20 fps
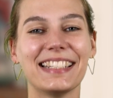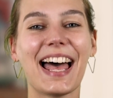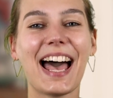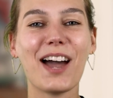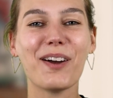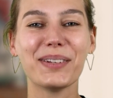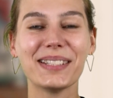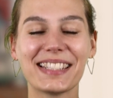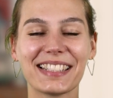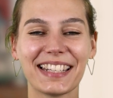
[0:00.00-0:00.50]

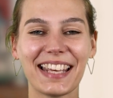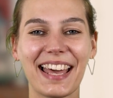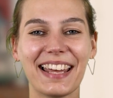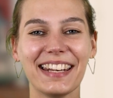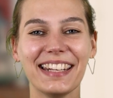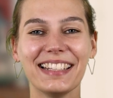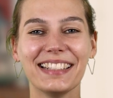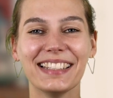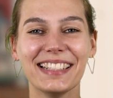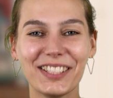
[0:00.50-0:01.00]
Now it's
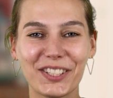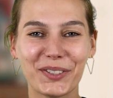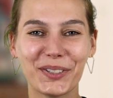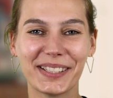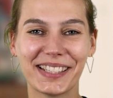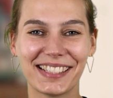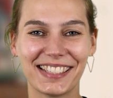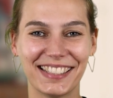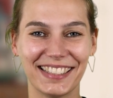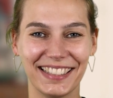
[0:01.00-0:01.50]
getting
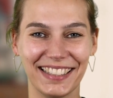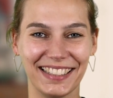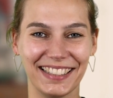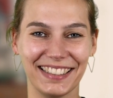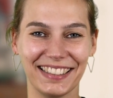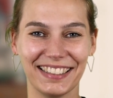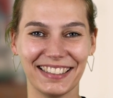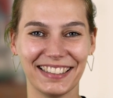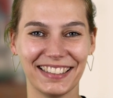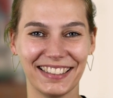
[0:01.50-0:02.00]

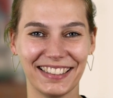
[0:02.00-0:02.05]
interesting.